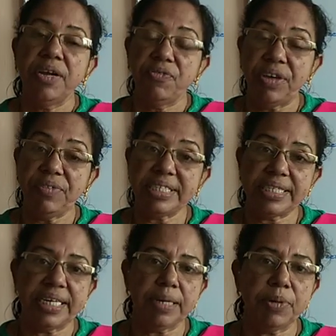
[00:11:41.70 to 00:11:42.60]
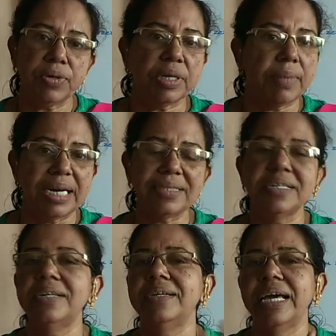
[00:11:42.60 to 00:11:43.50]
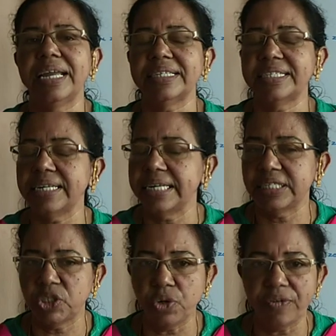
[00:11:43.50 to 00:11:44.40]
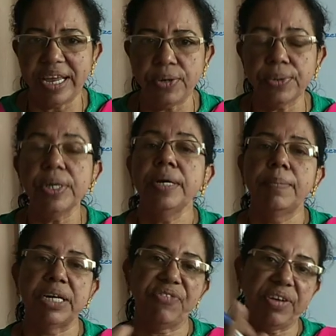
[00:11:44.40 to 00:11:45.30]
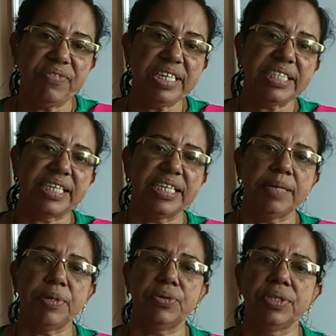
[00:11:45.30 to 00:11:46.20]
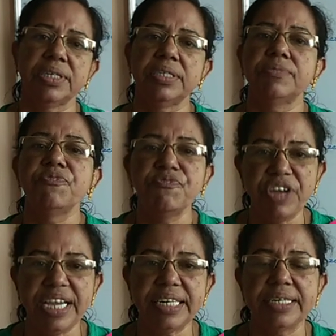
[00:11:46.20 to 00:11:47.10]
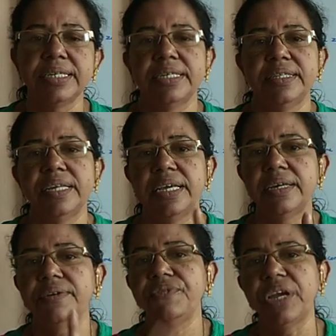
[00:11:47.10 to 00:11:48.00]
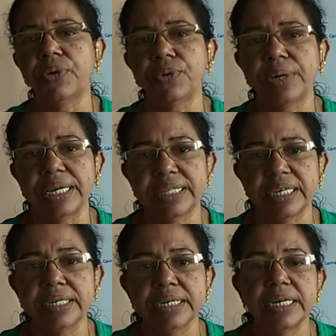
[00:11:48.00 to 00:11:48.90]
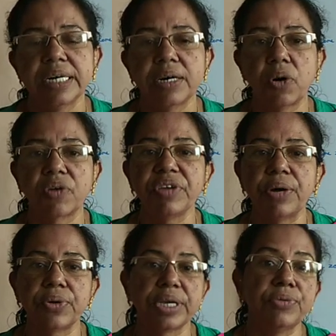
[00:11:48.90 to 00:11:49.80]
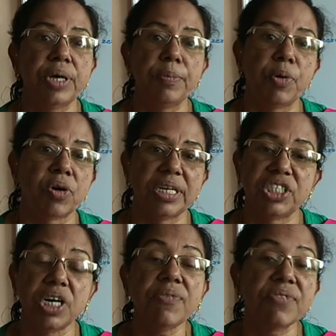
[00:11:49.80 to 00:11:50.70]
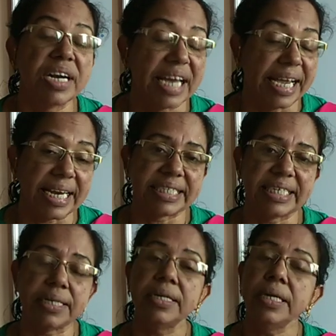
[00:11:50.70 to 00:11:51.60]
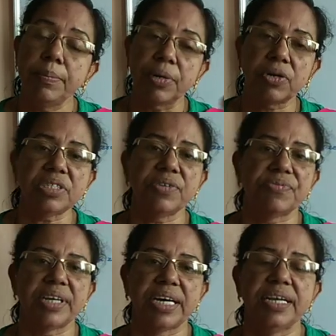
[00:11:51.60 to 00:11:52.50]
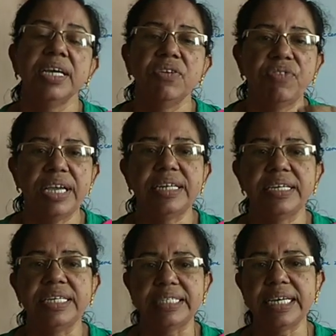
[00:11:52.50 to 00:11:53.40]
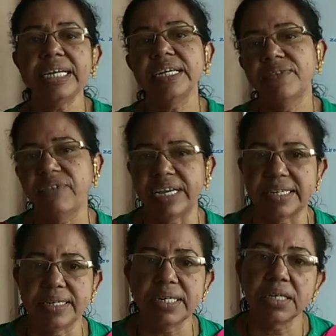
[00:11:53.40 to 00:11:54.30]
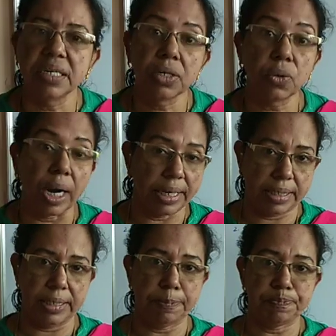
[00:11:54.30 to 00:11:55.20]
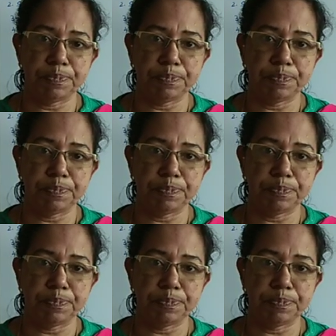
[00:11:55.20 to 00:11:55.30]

When we study about the mass, direction has no value. But when we study about the weight, there we have to take the, or we have to give the importance of direction. Because of that, weight is a vector quantity.